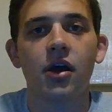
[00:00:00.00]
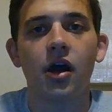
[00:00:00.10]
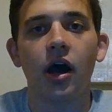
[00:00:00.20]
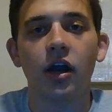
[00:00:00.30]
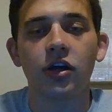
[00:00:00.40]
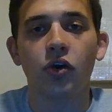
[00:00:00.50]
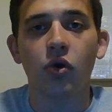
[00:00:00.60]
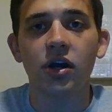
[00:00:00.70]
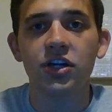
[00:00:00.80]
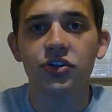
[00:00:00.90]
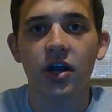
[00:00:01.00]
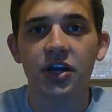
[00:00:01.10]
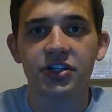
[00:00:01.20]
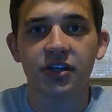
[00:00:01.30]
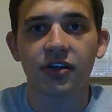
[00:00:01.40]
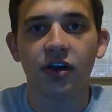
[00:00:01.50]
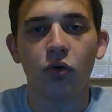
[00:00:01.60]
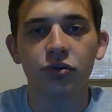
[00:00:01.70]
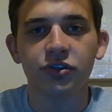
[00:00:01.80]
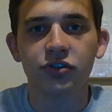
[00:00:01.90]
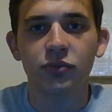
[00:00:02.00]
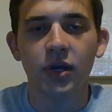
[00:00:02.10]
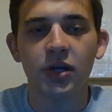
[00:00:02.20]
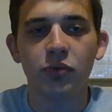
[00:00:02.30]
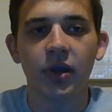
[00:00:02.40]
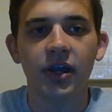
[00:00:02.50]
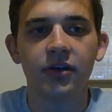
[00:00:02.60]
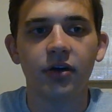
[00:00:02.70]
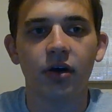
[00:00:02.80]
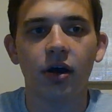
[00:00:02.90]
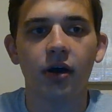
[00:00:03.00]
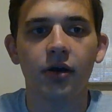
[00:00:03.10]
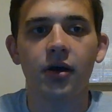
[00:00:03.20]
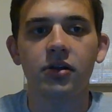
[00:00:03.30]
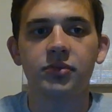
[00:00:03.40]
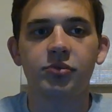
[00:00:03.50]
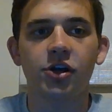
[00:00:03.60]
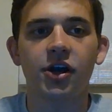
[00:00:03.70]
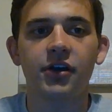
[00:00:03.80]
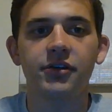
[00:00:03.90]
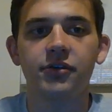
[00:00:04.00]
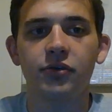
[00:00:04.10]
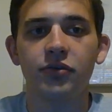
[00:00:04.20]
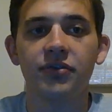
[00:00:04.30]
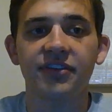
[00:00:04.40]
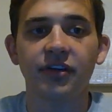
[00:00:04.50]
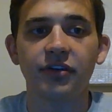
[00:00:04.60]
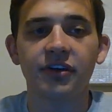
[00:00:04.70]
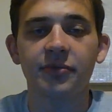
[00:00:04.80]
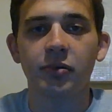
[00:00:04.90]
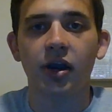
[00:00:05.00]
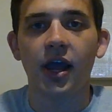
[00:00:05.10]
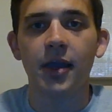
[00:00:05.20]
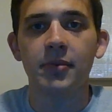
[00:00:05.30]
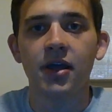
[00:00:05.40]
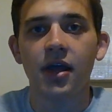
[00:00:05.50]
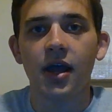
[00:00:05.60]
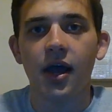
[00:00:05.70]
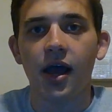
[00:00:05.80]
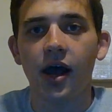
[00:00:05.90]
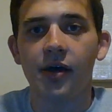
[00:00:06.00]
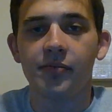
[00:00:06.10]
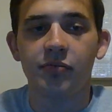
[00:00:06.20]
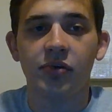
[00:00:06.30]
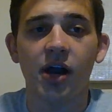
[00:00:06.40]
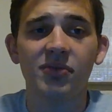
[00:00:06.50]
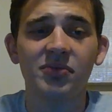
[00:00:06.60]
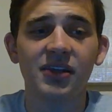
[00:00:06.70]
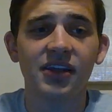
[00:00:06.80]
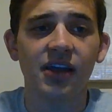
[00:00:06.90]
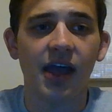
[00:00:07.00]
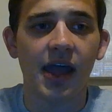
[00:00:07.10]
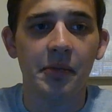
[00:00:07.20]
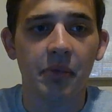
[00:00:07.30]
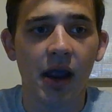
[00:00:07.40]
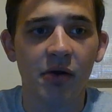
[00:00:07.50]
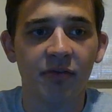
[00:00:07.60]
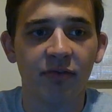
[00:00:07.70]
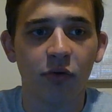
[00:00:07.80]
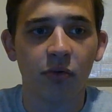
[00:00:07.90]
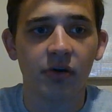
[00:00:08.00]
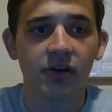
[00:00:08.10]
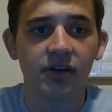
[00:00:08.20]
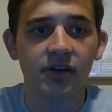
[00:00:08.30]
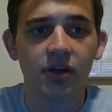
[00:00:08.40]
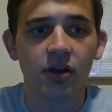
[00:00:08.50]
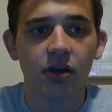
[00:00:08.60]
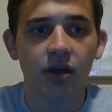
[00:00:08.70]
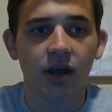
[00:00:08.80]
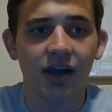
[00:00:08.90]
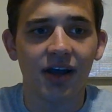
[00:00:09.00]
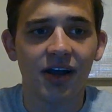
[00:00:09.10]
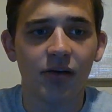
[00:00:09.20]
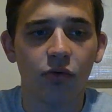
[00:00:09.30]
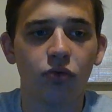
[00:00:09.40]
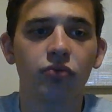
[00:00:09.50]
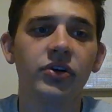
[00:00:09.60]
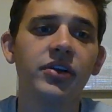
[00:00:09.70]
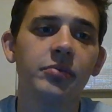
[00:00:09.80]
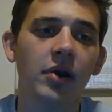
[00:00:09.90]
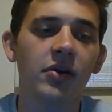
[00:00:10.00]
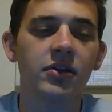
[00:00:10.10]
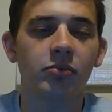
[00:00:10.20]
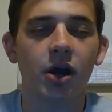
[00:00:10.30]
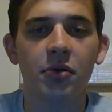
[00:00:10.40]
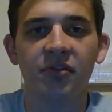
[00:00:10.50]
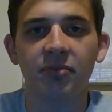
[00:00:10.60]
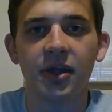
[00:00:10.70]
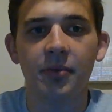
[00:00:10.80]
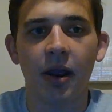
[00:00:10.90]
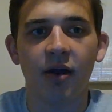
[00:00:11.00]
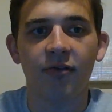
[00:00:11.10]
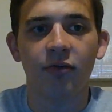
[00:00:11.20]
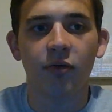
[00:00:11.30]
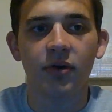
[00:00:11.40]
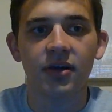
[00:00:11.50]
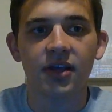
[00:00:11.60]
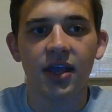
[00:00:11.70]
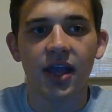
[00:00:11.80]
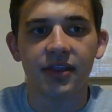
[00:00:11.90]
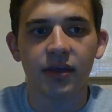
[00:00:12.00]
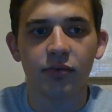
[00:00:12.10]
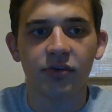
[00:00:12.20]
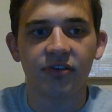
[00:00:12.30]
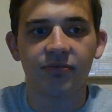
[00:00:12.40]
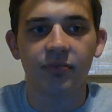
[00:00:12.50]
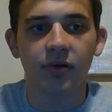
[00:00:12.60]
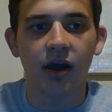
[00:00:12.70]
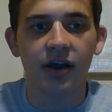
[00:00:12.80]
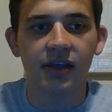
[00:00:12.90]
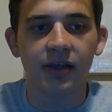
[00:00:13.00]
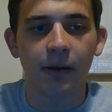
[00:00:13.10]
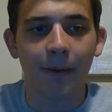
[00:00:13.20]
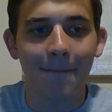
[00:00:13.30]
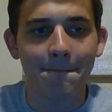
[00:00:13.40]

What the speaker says: Goran Dragic, older Dwayne Wade, a LeBron who is still in his prime, probably at power forward, really probably LeBron would have played power forward, and they would have brought in